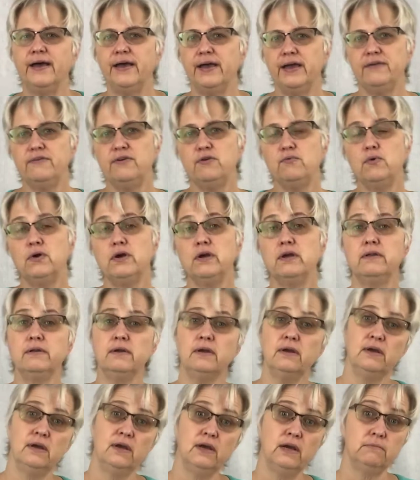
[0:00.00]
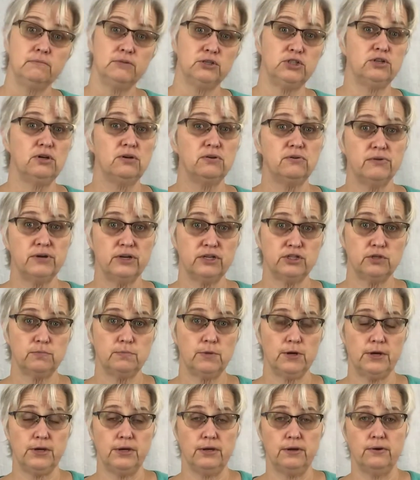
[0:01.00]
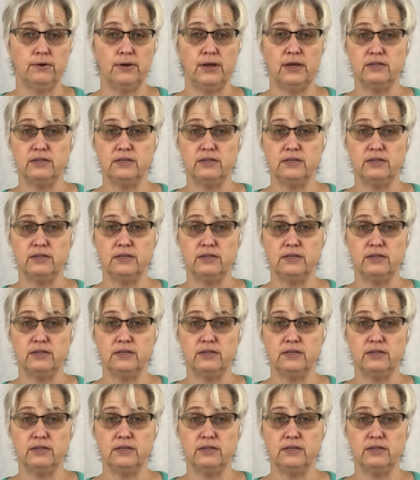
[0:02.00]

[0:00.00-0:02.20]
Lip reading: Hey everyone, Michelle Kretschmar here,